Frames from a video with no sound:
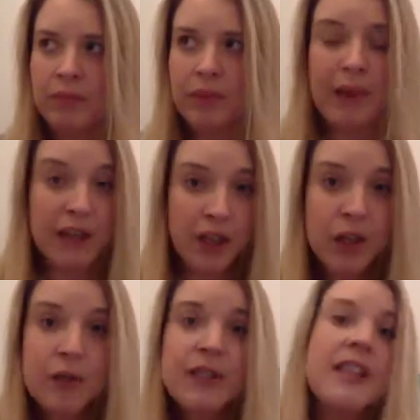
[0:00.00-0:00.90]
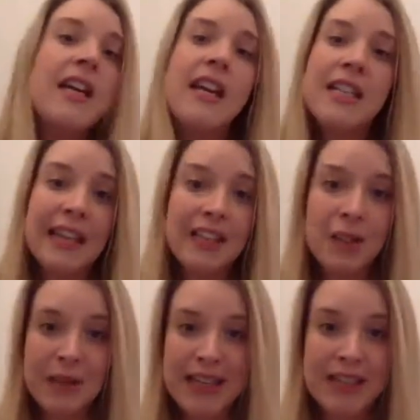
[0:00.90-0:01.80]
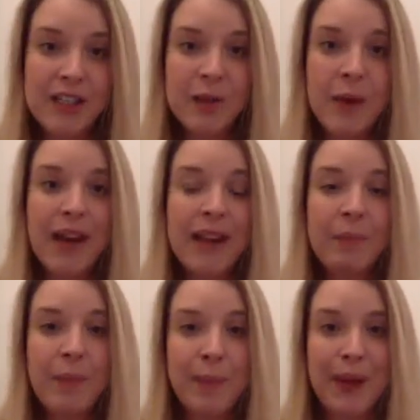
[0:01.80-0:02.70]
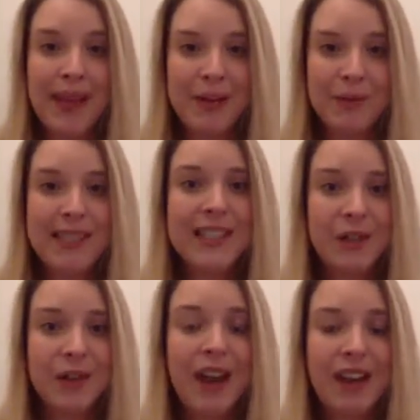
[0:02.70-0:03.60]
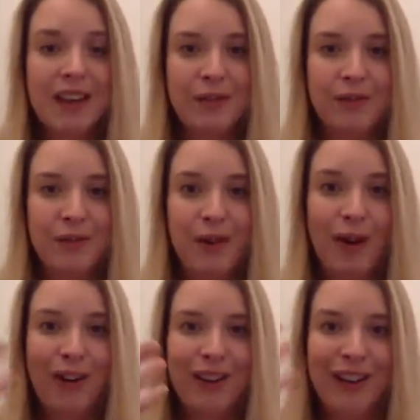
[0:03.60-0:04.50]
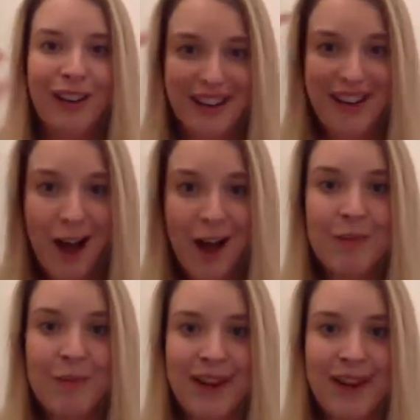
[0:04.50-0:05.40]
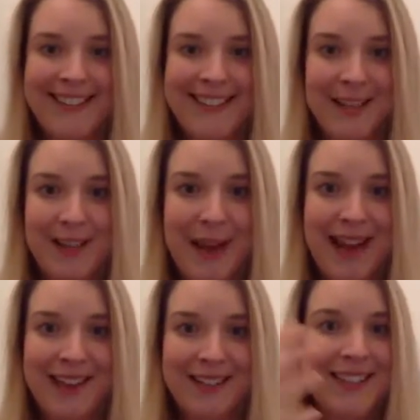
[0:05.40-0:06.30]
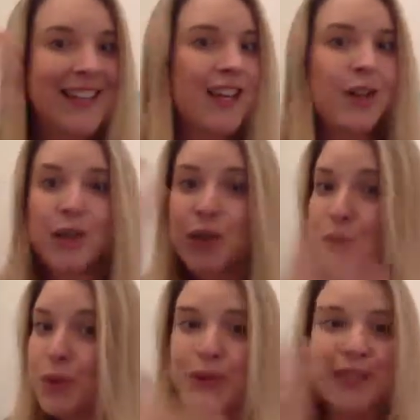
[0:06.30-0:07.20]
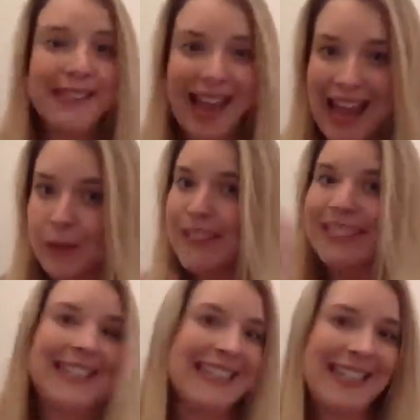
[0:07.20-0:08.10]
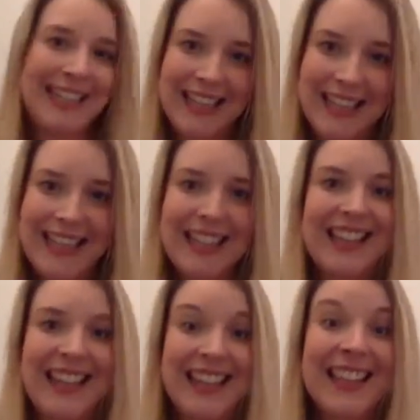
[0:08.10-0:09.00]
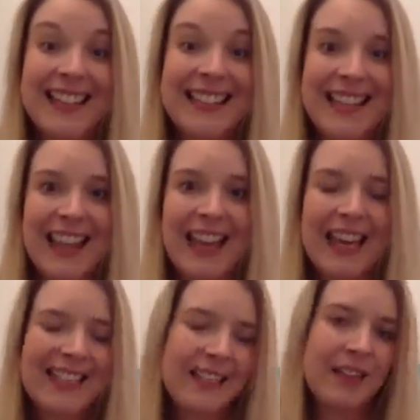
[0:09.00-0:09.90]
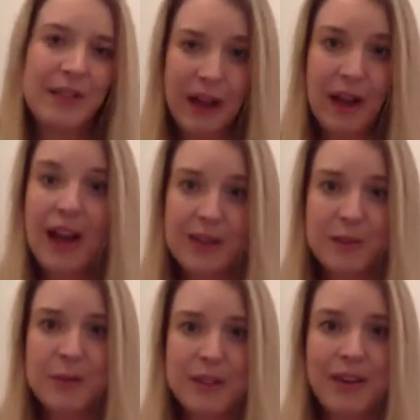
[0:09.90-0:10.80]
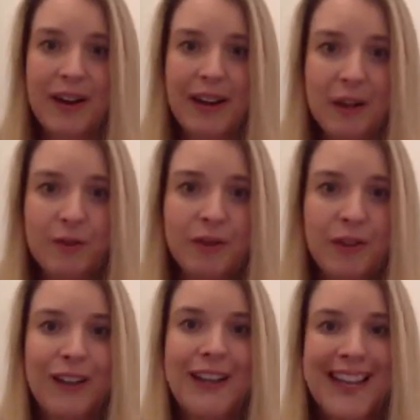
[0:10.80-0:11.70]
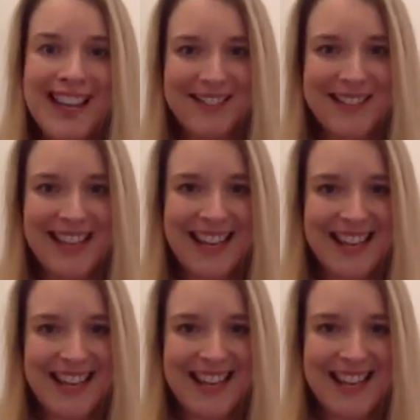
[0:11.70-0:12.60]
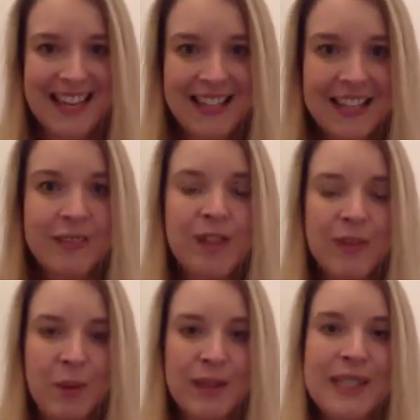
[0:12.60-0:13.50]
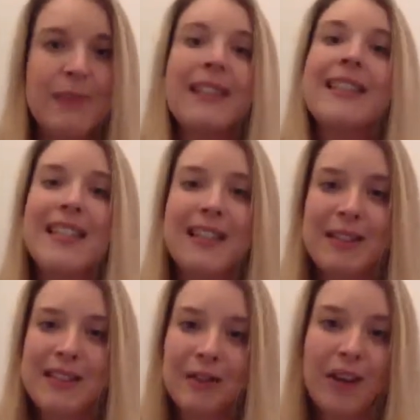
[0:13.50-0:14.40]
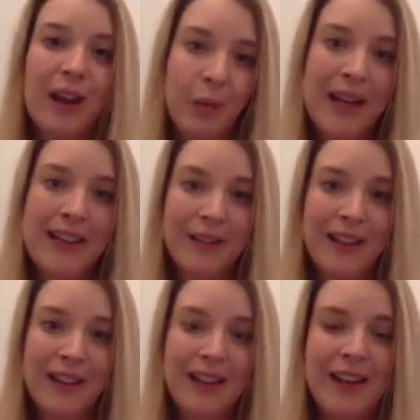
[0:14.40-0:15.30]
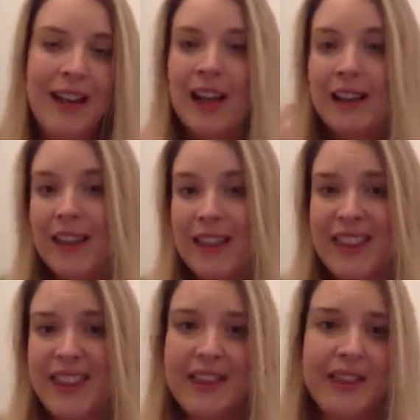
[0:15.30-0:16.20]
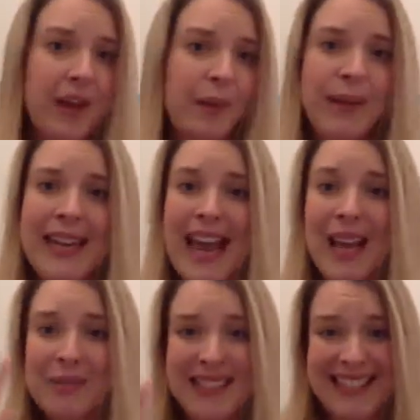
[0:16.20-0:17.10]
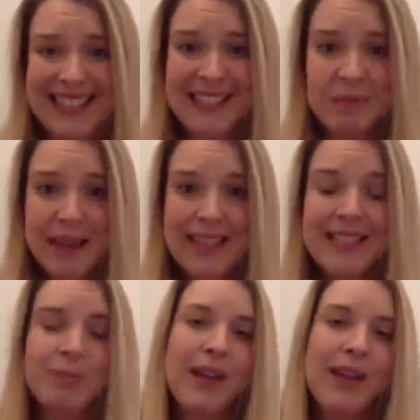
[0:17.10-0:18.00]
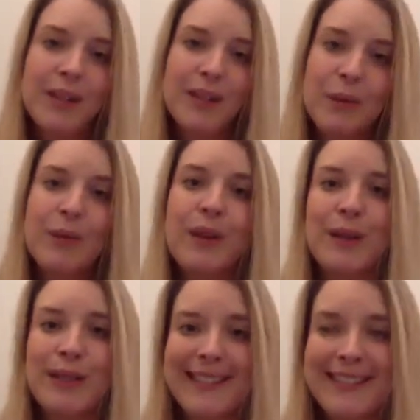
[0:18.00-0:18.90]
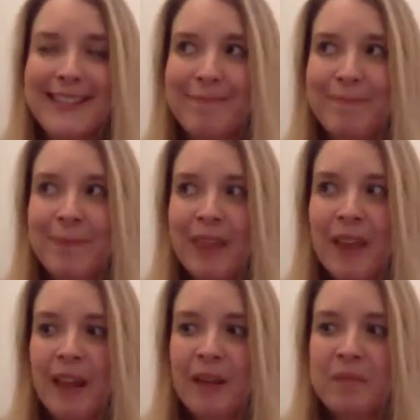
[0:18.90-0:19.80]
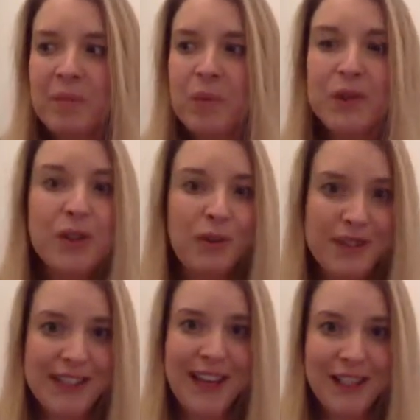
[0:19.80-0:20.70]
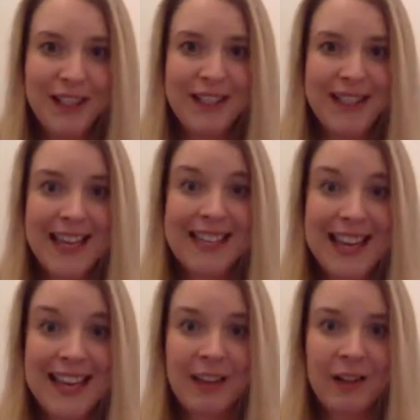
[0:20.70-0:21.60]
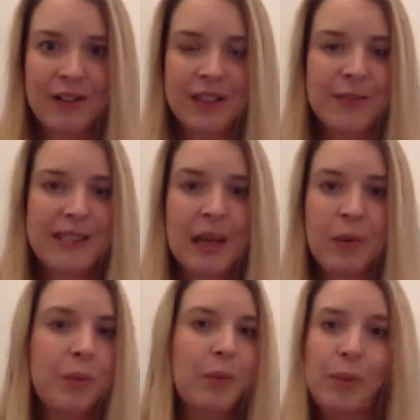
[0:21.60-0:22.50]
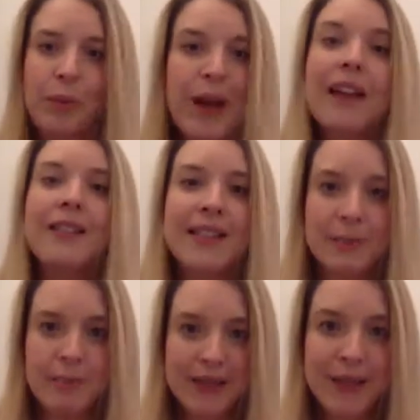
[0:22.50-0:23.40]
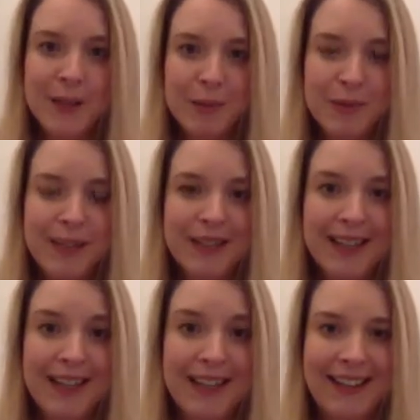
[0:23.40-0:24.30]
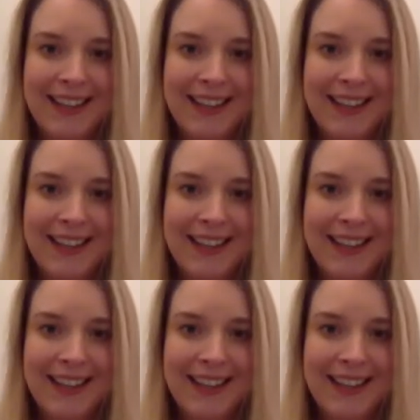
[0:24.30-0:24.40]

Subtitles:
Baker Hughes. Like she was sent to Dubai, but it was still kind of on her mind about schools and housing and things like that. Even though her husband was very helpful, it was like the responsibility still kind of weighed on her. Like the company helped a little bit, but it's all those more softer touches that take a long time. It's like, well, where is the best supermarket?